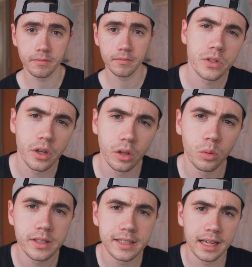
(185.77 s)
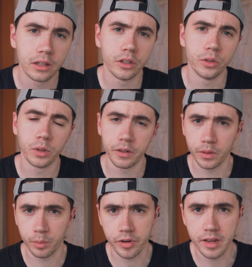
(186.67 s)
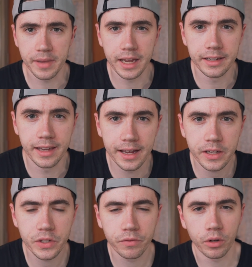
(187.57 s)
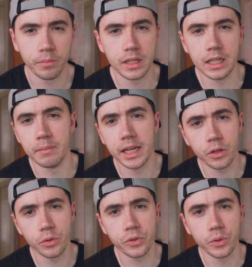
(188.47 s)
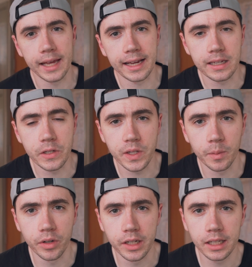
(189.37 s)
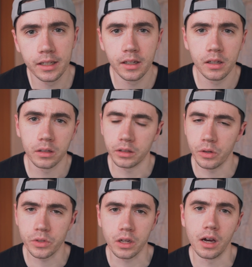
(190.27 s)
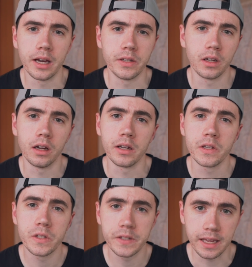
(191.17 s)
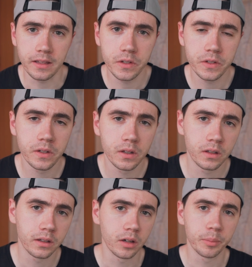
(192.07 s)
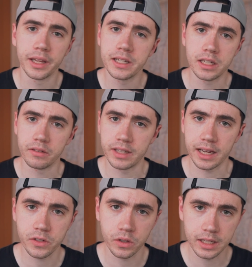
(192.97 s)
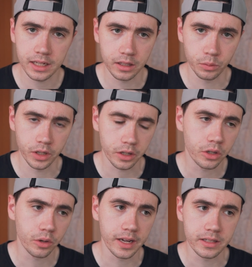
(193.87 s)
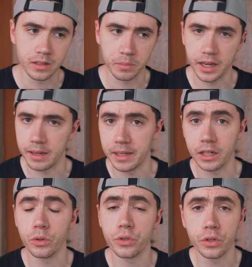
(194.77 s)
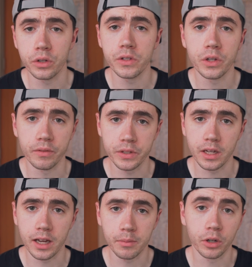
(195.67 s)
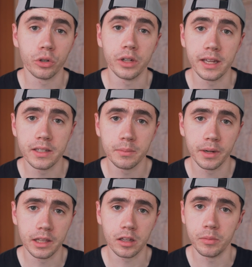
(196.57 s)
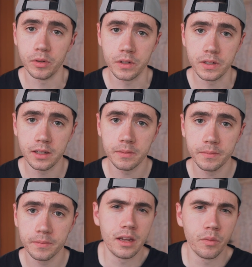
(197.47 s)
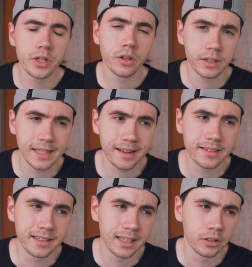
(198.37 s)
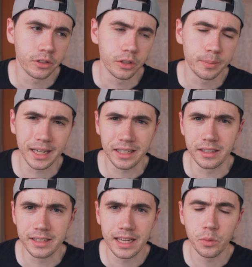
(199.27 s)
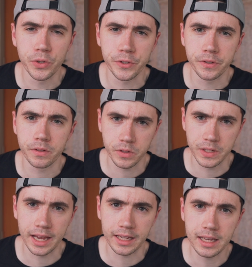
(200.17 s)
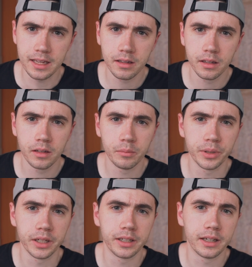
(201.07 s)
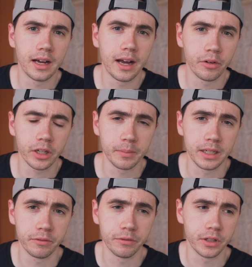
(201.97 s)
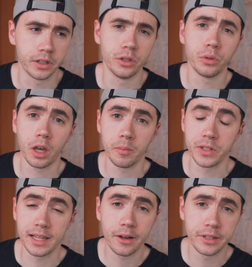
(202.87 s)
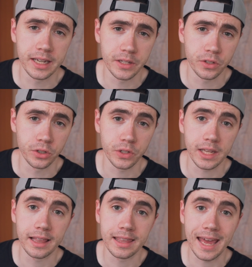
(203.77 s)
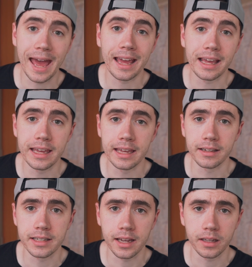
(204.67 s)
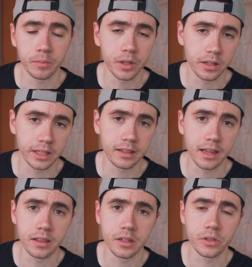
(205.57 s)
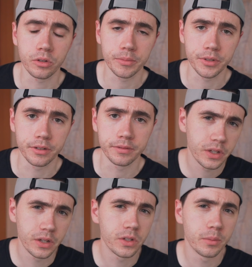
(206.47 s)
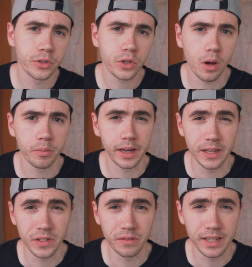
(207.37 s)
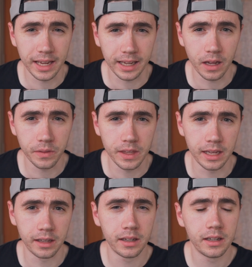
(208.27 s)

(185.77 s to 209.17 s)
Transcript: So you'll want to download one of the pre-made decks from the medical school Anki subreddit. Those guys are saints. There are plenty of decks on there that were curated by medical students over time and created by the community. The original deck to download back in the day was Anki, but I recommend for newcomers nowadays to just get the Anki deck. I'm going to link that in the description. So it's the most comprehensive deck out there.